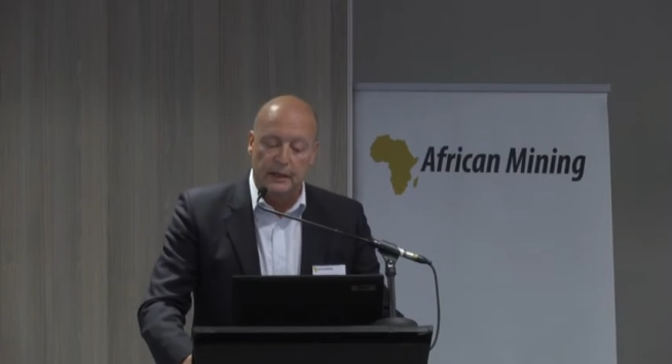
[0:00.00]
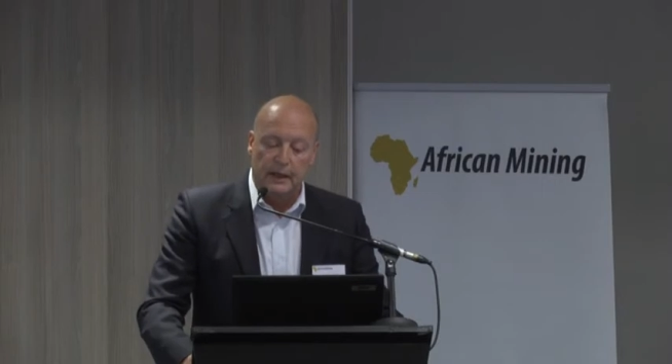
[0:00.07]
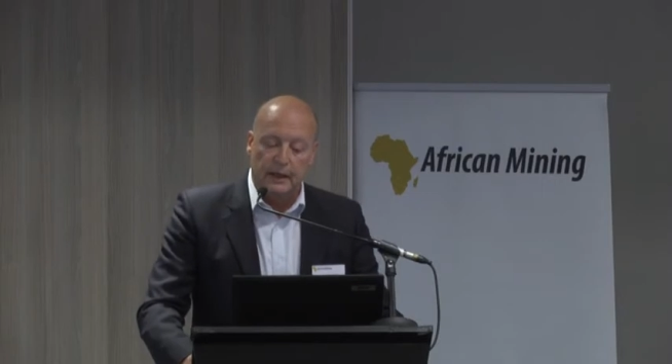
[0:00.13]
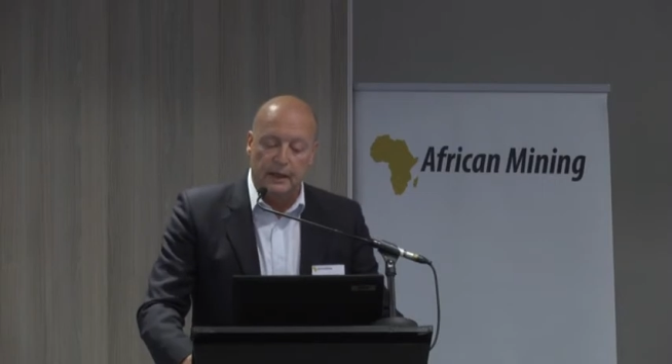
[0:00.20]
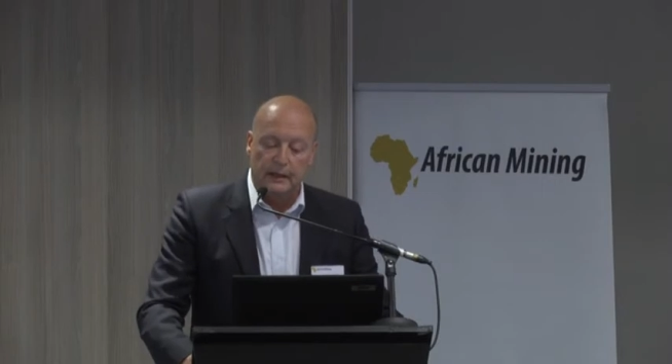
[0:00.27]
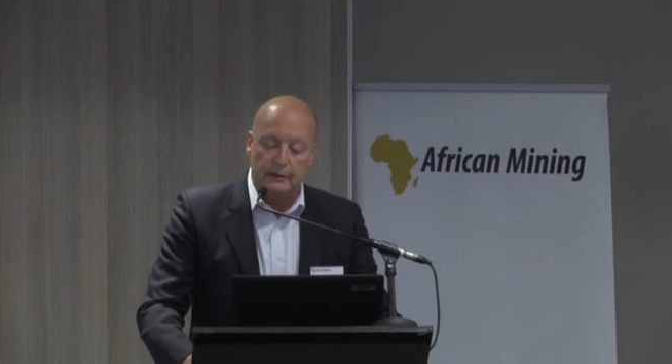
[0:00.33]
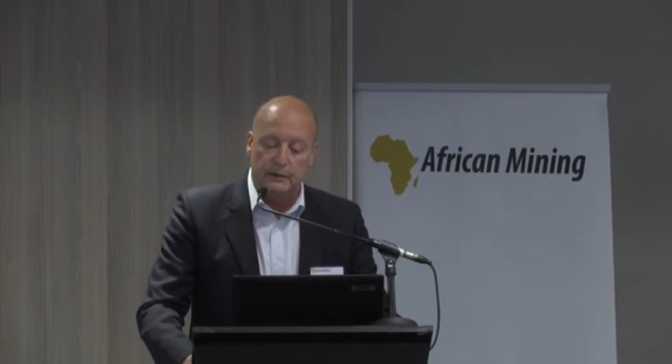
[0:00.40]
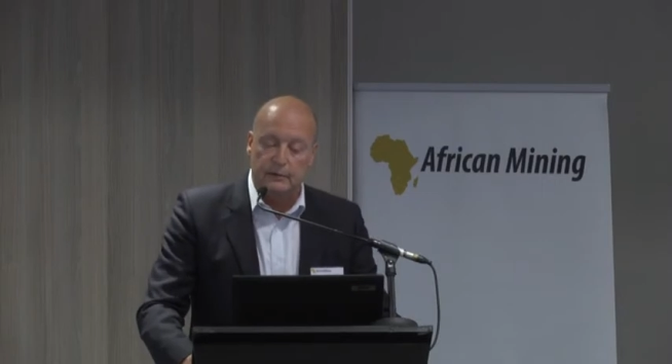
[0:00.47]

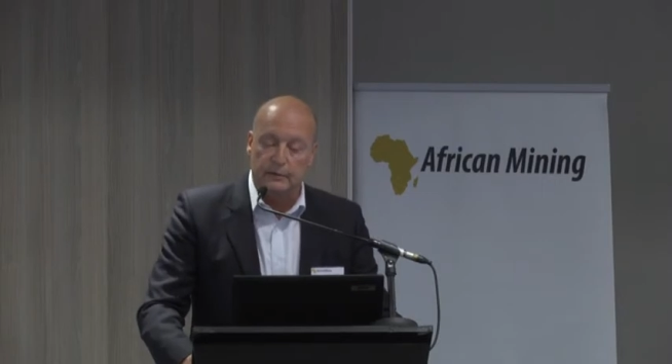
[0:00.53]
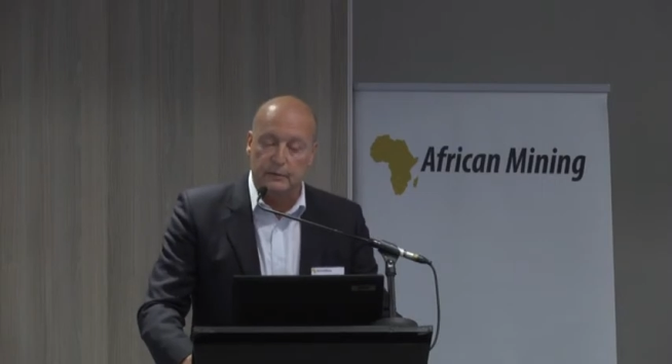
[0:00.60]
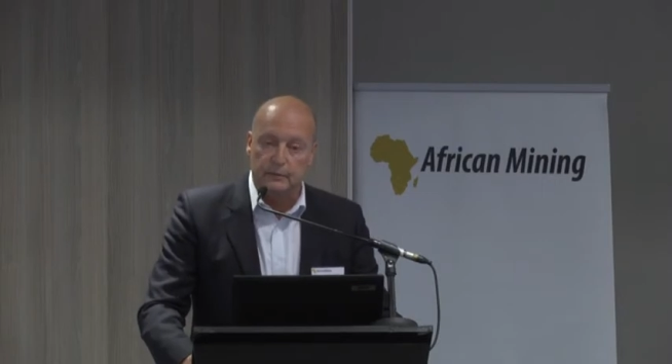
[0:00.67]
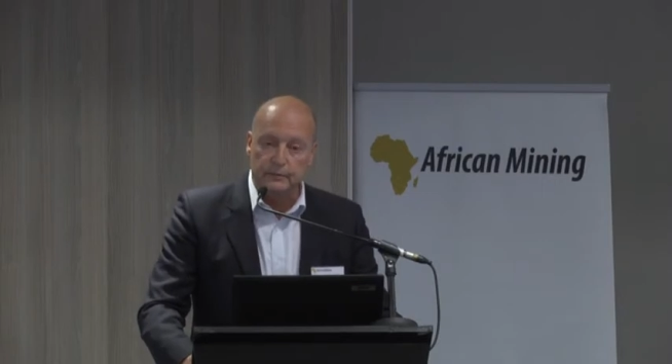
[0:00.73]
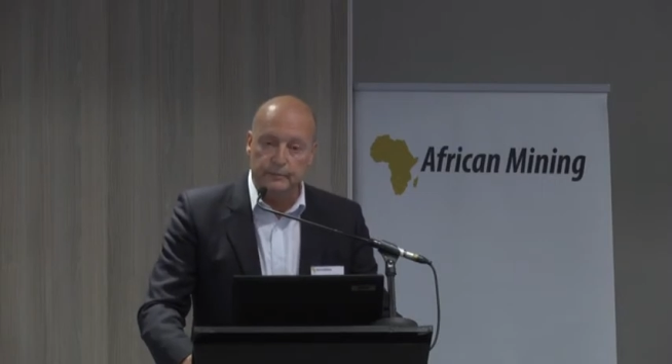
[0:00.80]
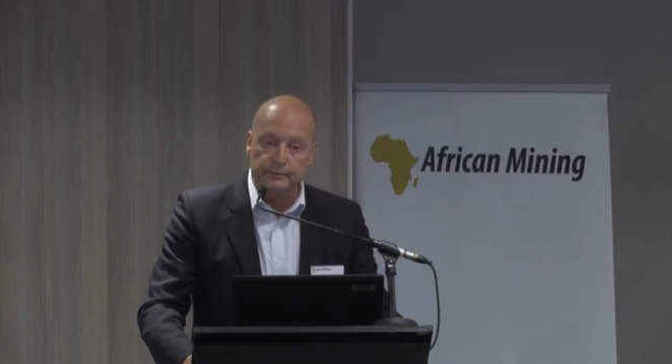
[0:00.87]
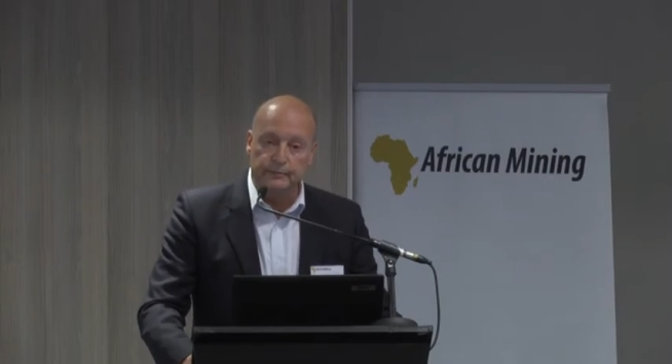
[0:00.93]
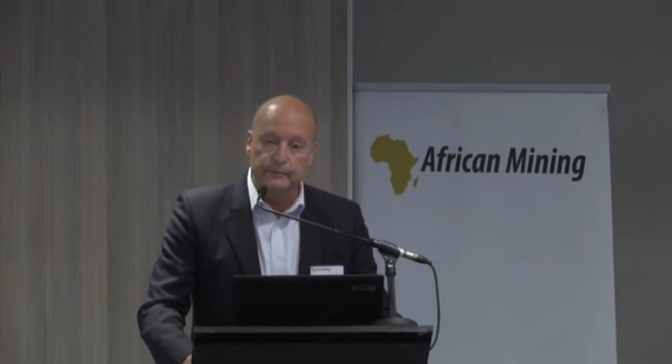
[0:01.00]
and
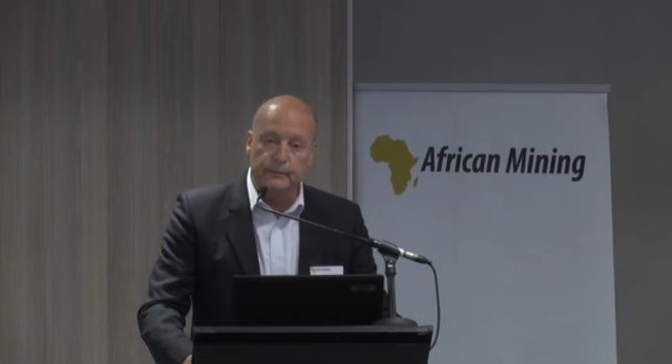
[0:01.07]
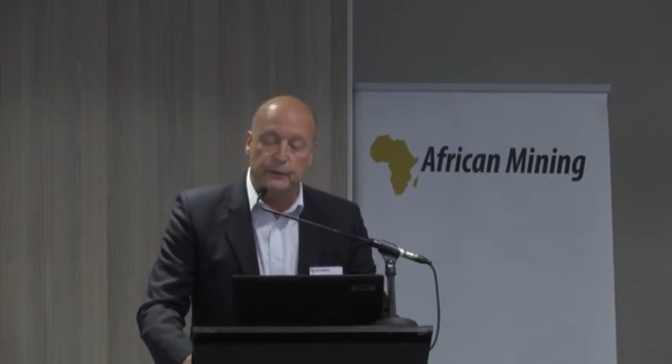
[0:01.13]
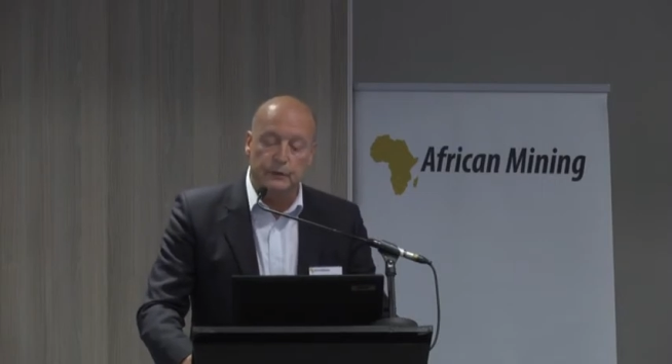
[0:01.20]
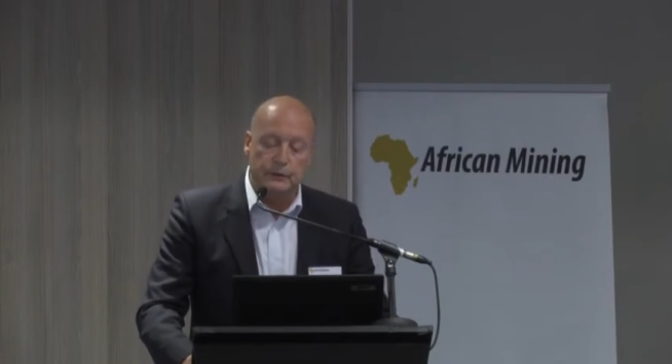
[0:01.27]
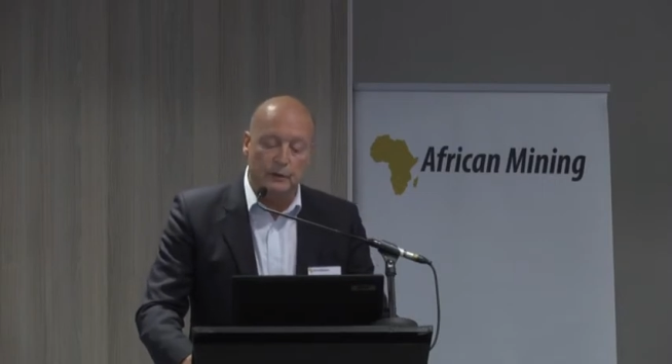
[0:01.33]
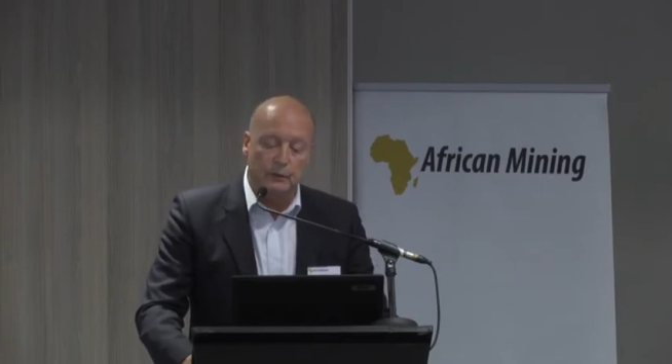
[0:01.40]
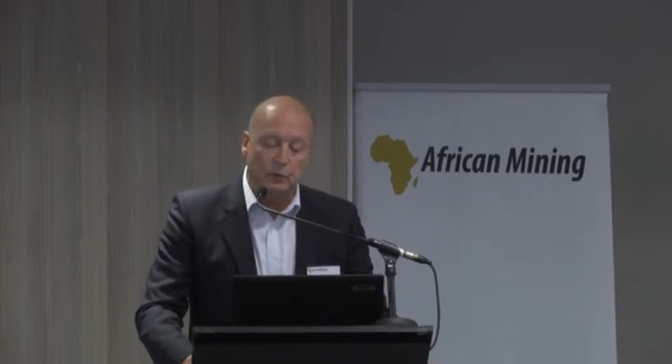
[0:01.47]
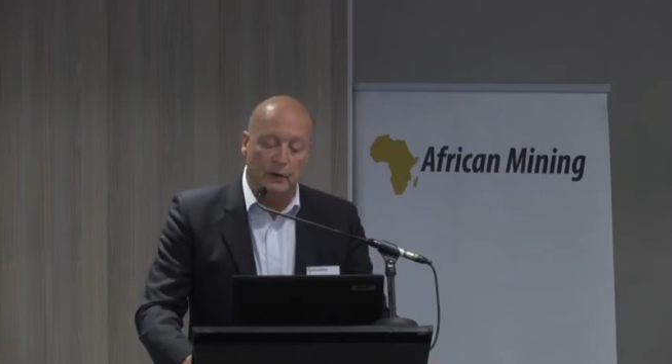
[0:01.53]

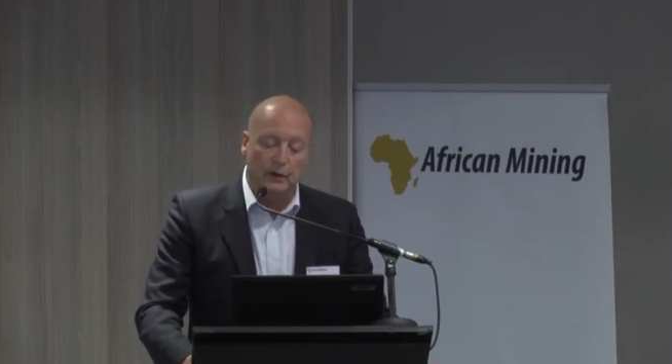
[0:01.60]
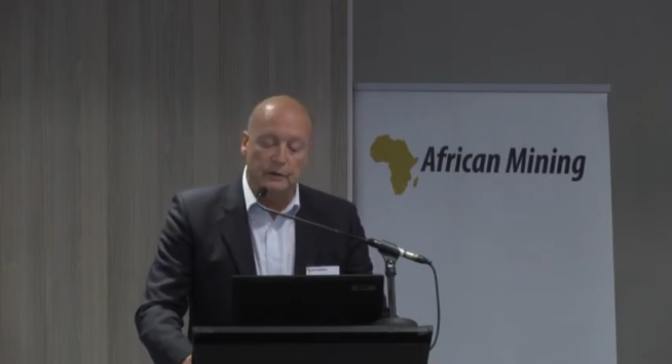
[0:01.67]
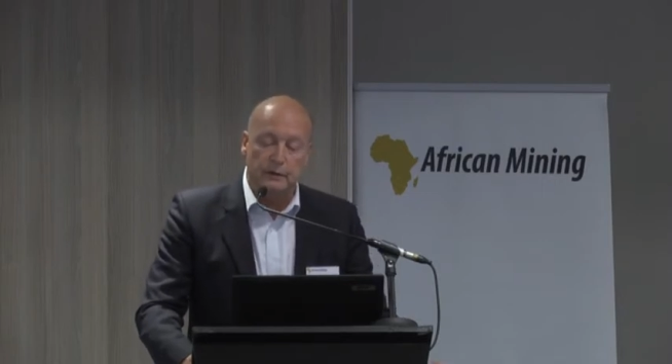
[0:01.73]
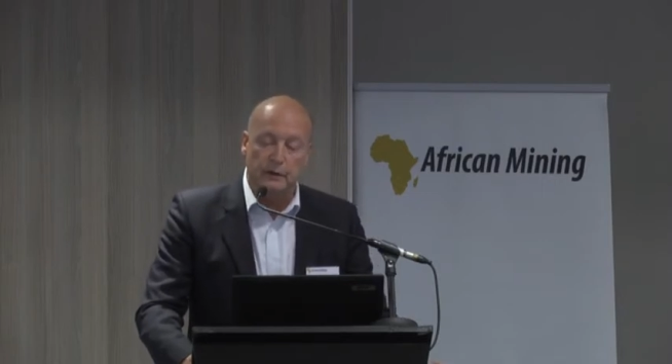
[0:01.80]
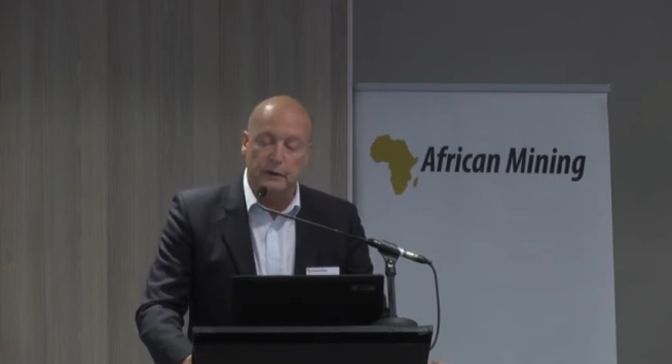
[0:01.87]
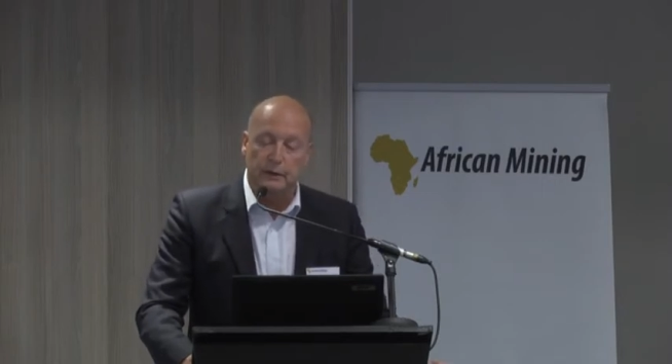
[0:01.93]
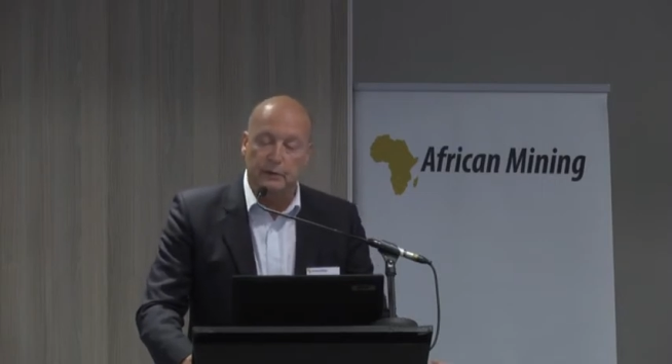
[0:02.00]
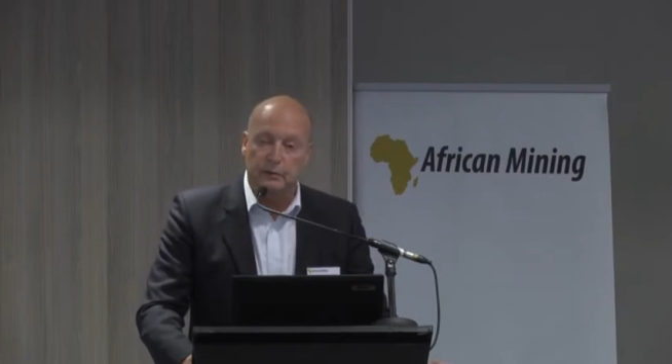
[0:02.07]
the one
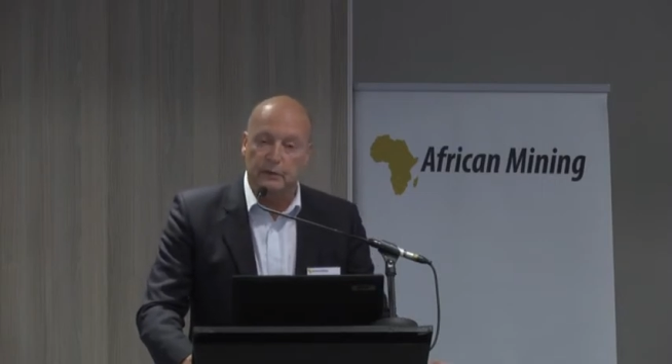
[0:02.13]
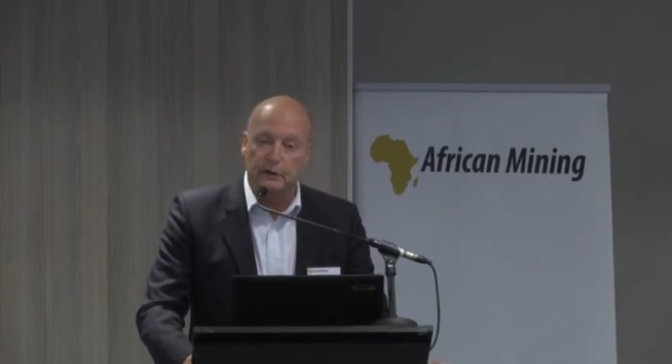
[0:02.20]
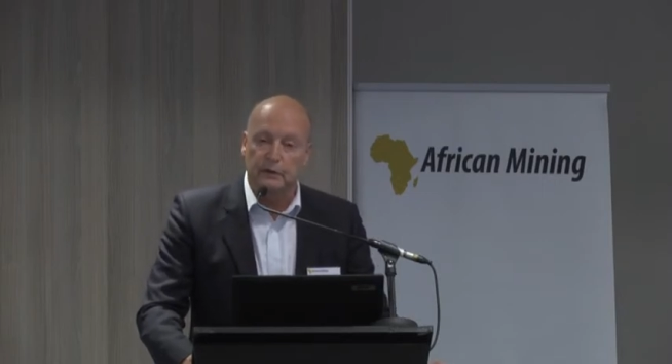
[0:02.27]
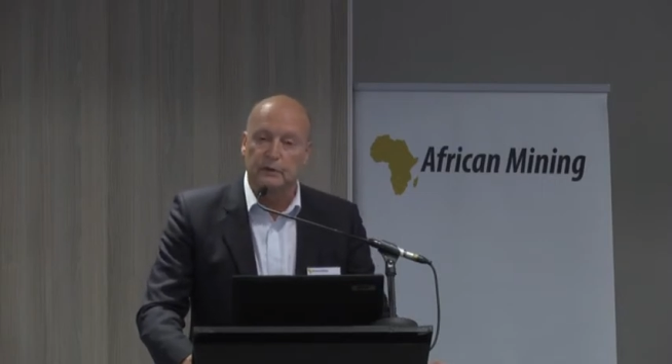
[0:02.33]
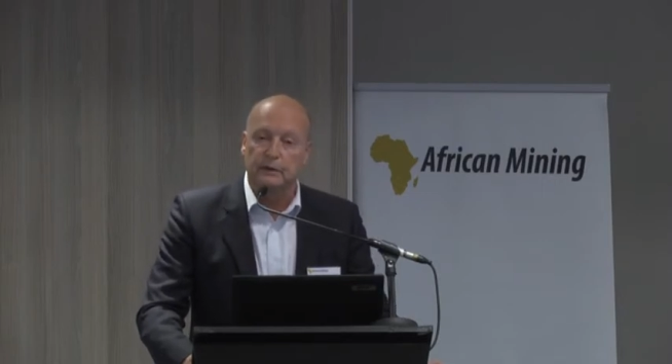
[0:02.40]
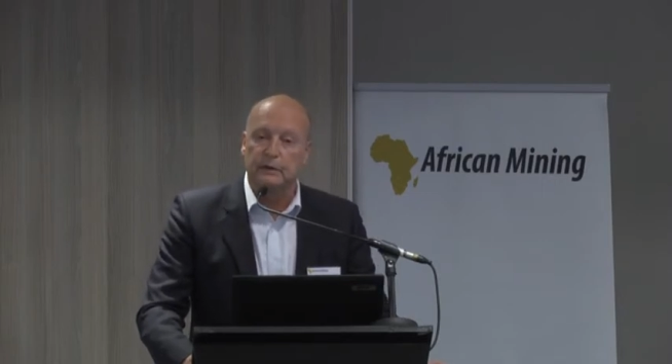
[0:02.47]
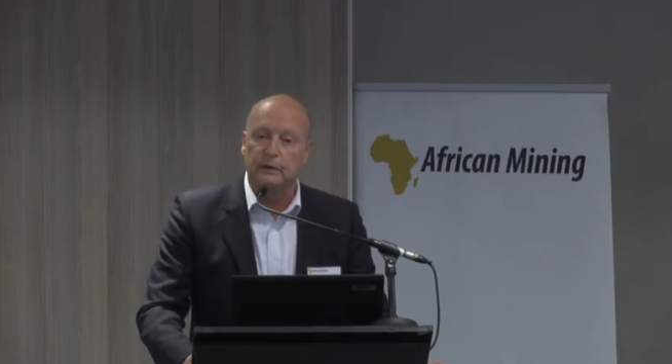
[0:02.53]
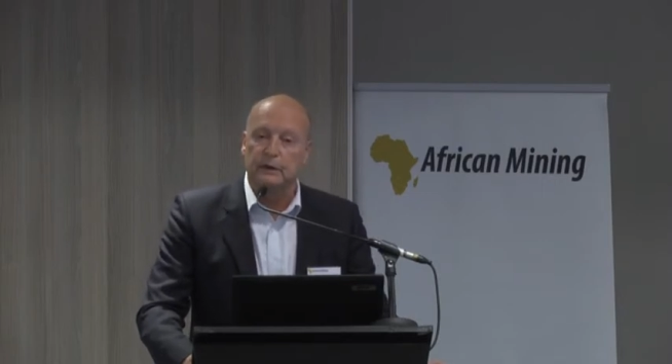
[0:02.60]
in the
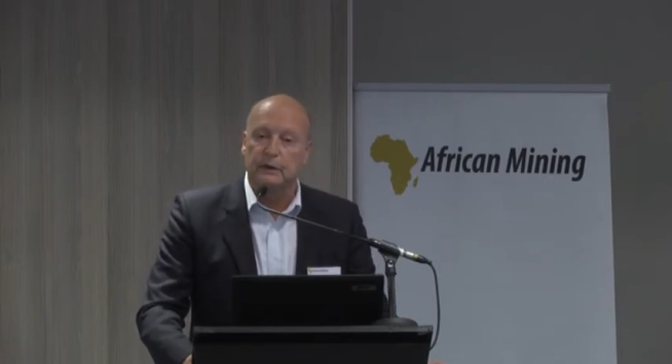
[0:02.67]
middle